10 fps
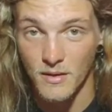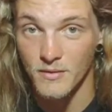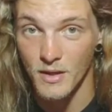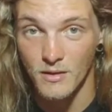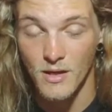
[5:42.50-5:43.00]

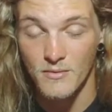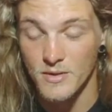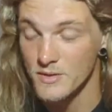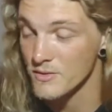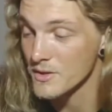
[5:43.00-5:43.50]
I've done a lot of
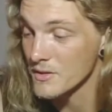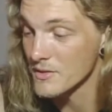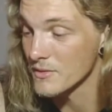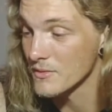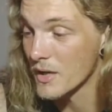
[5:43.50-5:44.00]
research
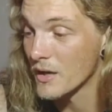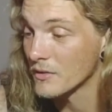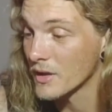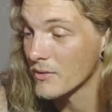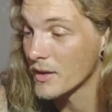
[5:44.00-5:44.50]
into them, but I
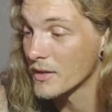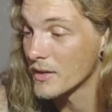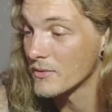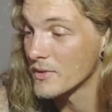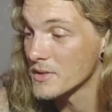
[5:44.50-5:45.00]
don't think when I
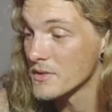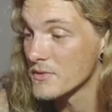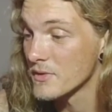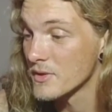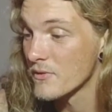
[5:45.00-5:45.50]
did the
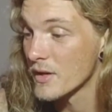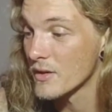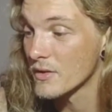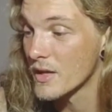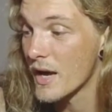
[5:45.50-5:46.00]
research for this
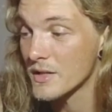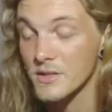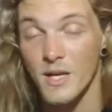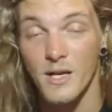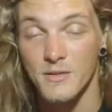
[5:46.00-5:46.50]
video that I
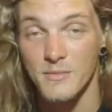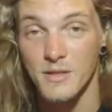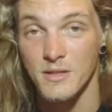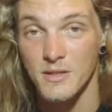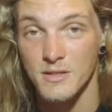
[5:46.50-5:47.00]
actually got
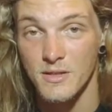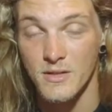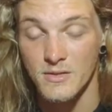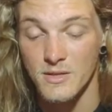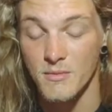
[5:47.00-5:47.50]
humidity, so
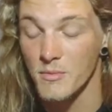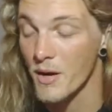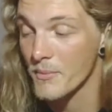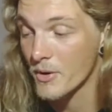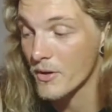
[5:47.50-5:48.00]
that was dumb on
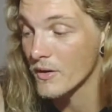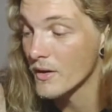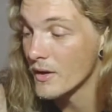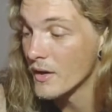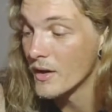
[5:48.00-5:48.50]
my part.
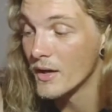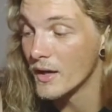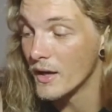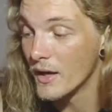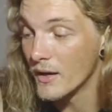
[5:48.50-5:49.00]

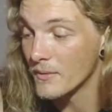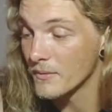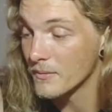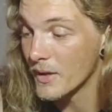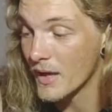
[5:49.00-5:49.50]

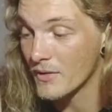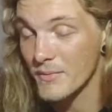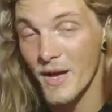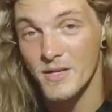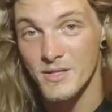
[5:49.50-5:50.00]
But I
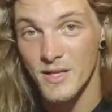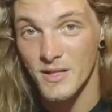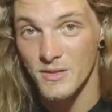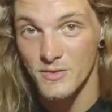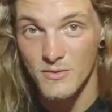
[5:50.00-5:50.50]
would imagine
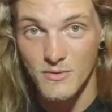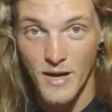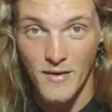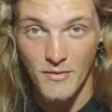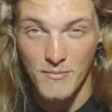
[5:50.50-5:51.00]
they do
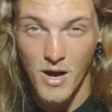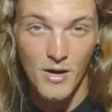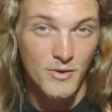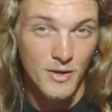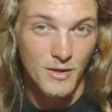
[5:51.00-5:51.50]
have a
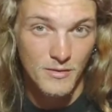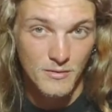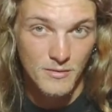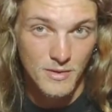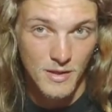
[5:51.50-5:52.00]
moderate
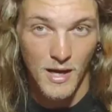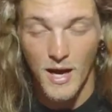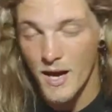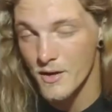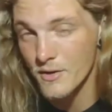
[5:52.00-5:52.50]
to
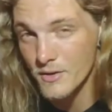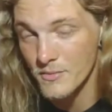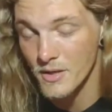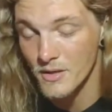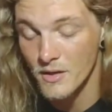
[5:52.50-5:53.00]
higher
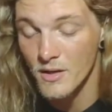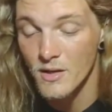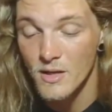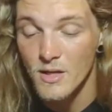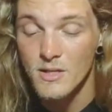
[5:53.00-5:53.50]
humidity,
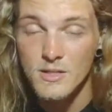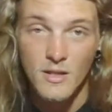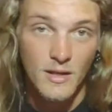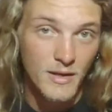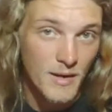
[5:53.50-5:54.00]

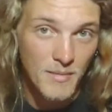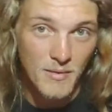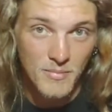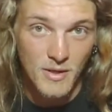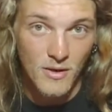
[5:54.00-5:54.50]
so and that
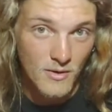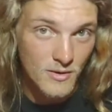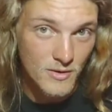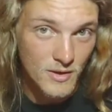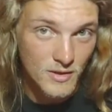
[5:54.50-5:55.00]
might be
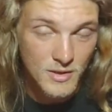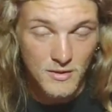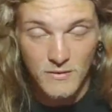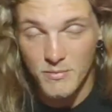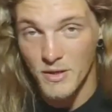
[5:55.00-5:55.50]
harder to
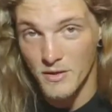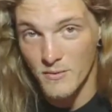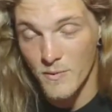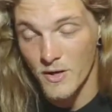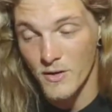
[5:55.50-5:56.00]
achieve
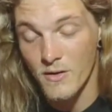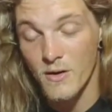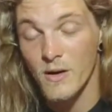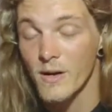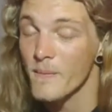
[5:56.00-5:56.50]
depending on where you
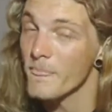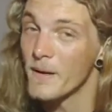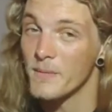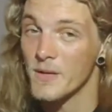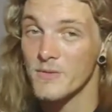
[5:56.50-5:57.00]
are.
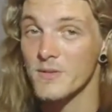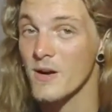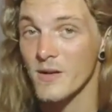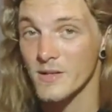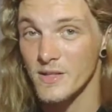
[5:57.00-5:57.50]
I mean, you're
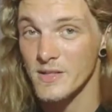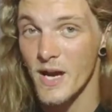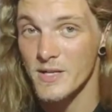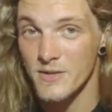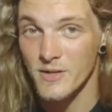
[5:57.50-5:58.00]
talking, these
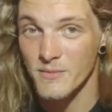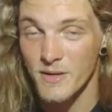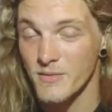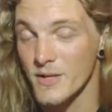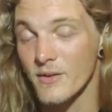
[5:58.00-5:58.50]
guys aren't going
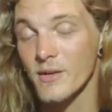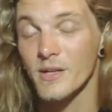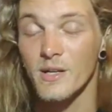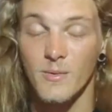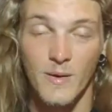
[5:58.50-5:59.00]
to be able to go
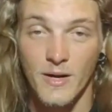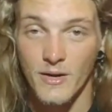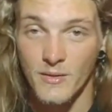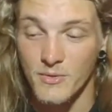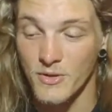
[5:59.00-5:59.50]
in an
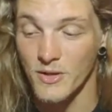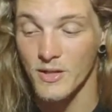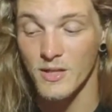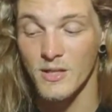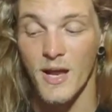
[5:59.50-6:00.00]
aquarium. You're
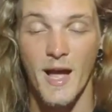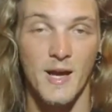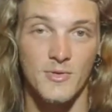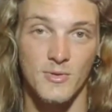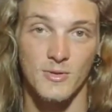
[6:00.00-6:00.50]
going to need an
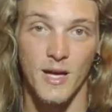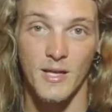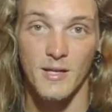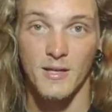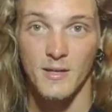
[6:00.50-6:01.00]
actual,
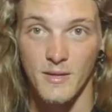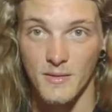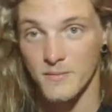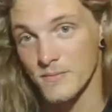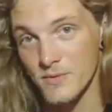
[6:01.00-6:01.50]
like,
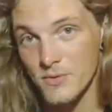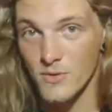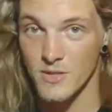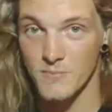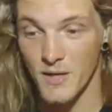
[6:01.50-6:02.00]

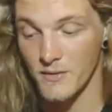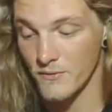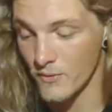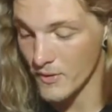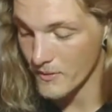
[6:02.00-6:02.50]
tortoise
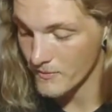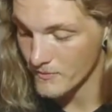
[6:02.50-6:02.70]
pen for